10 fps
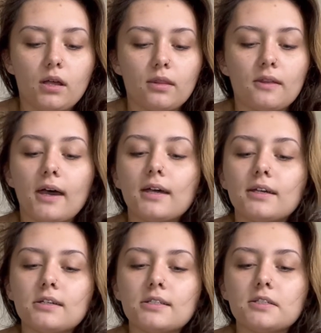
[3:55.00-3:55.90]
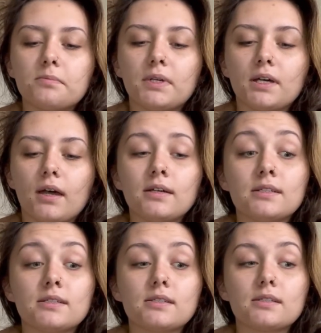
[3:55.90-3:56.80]
that is
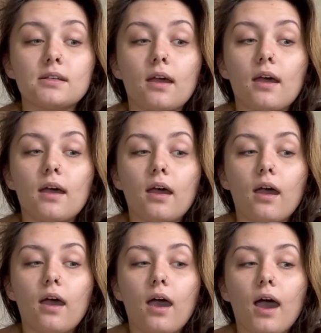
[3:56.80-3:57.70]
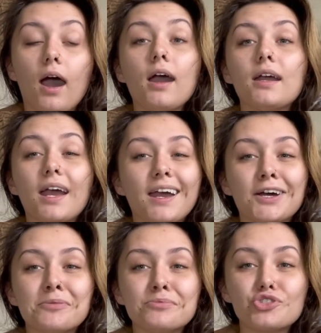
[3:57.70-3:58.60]
because I
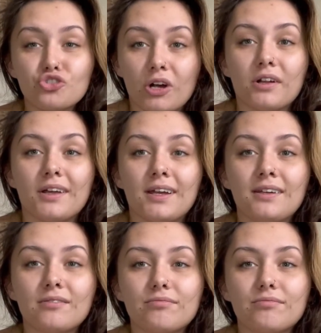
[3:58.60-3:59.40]
am struggling